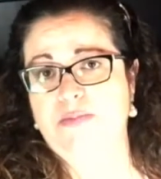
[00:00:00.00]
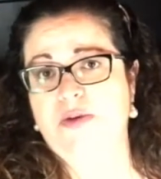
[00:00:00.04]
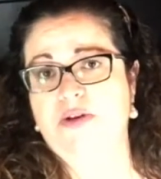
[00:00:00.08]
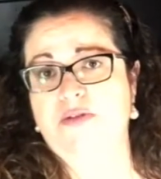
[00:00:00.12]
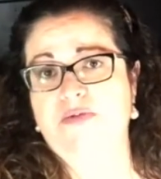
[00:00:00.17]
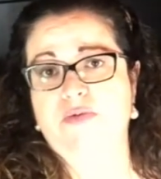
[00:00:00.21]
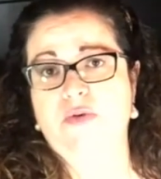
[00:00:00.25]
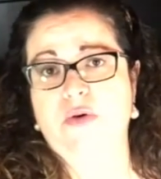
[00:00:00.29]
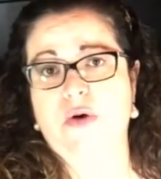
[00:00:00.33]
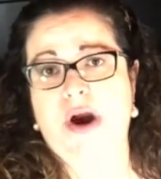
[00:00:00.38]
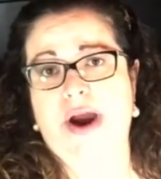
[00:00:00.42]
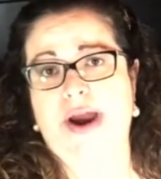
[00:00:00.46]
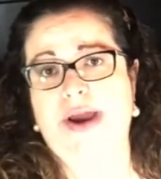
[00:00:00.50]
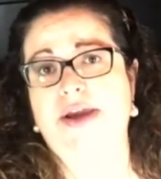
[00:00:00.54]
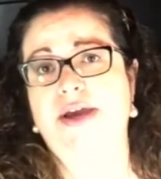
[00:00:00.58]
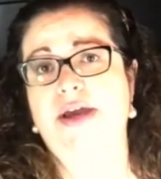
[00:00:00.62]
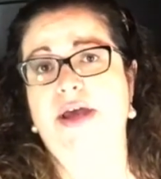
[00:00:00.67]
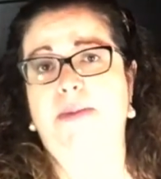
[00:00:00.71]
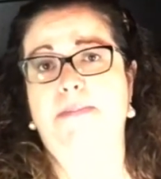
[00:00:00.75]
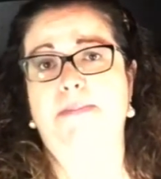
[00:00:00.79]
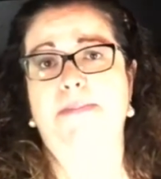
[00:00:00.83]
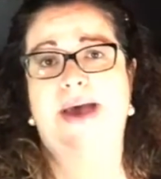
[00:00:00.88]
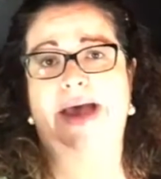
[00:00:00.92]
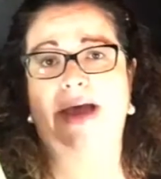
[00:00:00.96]
before I
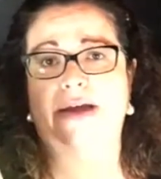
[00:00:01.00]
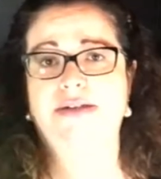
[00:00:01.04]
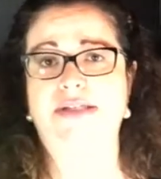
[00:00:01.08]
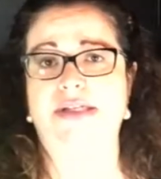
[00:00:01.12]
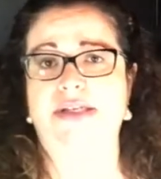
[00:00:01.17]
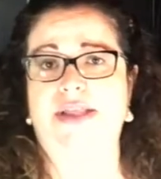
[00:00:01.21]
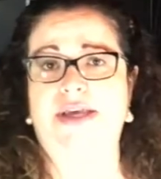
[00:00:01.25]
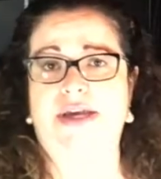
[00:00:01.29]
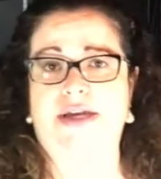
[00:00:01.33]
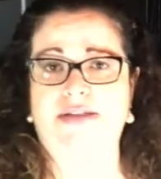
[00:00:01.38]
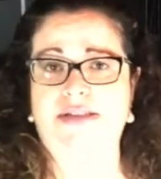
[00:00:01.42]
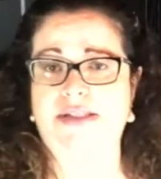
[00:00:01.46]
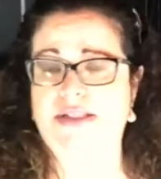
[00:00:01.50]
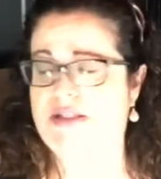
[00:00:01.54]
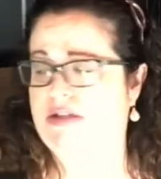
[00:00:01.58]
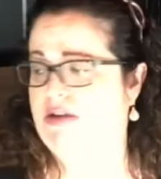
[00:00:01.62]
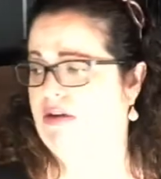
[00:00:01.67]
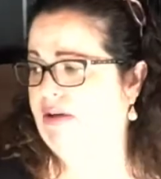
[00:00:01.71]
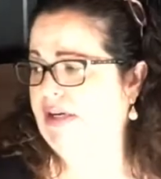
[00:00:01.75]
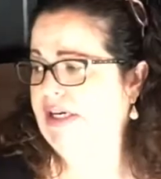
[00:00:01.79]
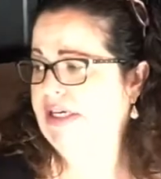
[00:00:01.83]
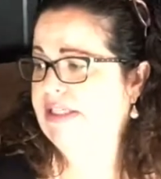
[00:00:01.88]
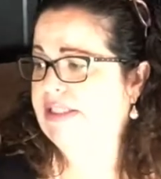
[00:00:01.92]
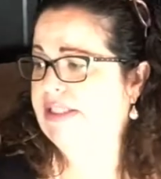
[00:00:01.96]
come back to that
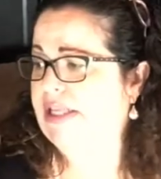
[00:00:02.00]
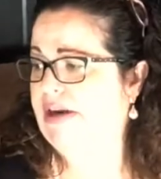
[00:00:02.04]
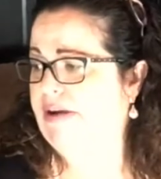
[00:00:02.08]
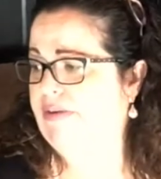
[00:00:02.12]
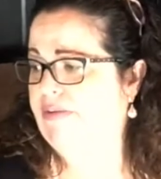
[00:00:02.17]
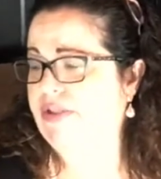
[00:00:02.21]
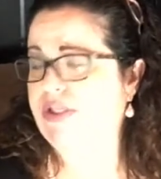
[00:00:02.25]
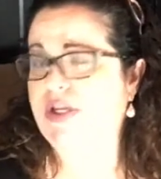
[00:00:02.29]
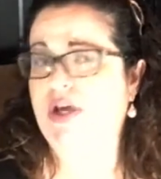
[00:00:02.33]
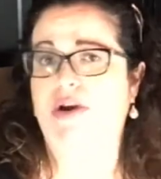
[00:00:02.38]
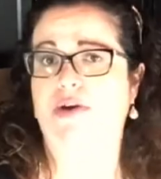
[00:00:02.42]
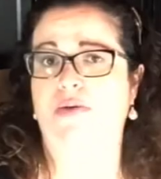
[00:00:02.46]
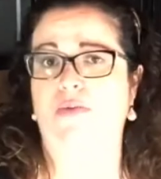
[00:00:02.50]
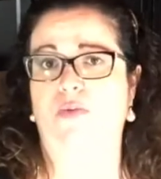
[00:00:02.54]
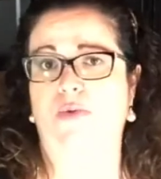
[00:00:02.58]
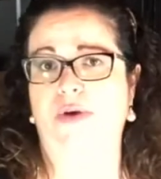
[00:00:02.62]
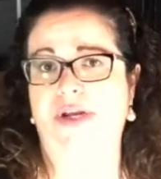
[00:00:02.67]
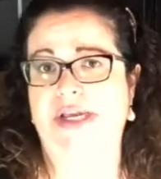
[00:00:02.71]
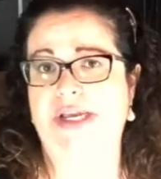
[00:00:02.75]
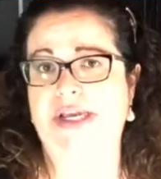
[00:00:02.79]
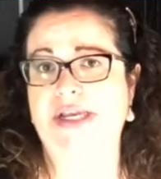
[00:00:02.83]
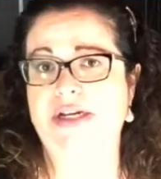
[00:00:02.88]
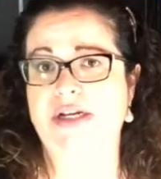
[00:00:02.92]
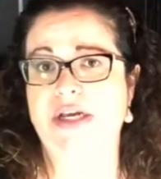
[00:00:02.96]
series that I was going to
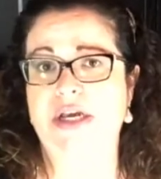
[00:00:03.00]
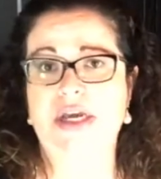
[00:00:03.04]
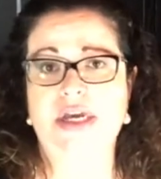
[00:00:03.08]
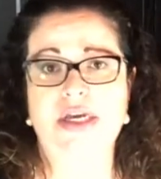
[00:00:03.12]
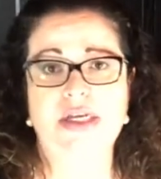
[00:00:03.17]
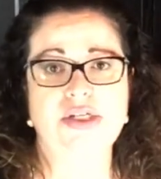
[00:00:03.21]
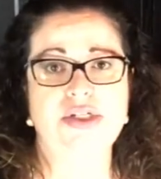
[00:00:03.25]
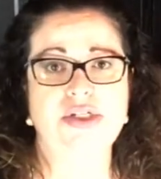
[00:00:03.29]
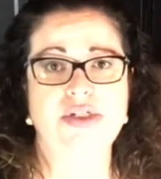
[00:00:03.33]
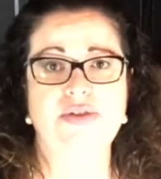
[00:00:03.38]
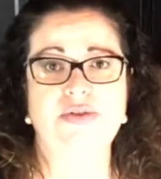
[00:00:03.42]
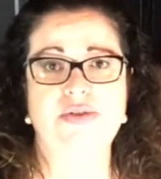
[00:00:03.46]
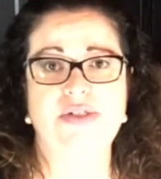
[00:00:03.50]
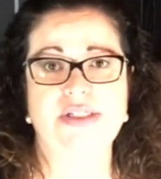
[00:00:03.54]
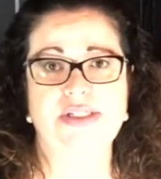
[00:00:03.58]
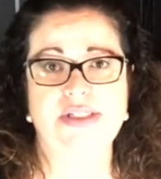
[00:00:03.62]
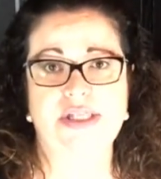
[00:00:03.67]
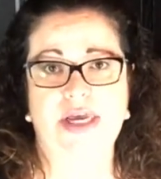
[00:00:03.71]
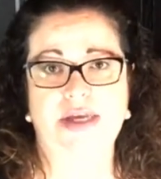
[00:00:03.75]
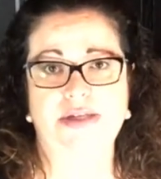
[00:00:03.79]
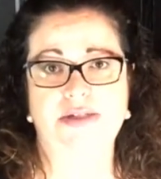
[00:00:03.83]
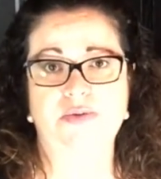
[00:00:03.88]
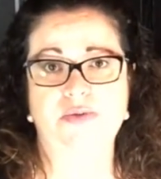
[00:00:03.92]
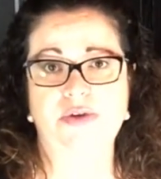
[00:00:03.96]
read to
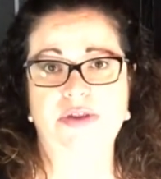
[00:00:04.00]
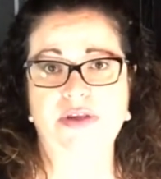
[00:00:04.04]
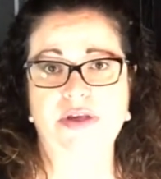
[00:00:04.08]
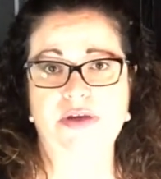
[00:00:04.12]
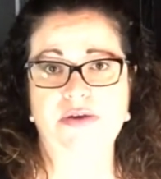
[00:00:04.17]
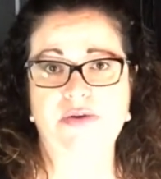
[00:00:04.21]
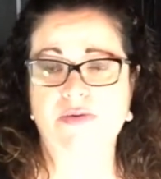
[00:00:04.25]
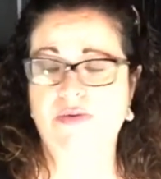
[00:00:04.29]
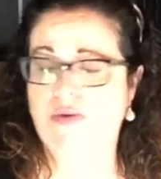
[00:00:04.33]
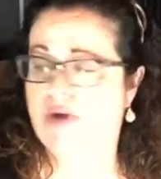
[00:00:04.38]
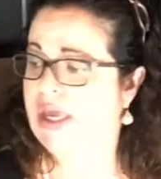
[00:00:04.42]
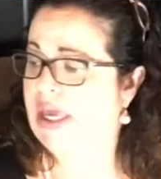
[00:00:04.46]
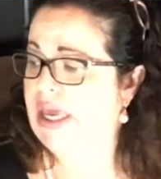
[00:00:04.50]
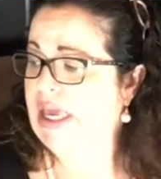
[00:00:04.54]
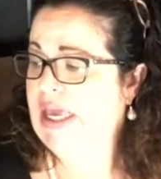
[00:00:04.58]
discuss with you,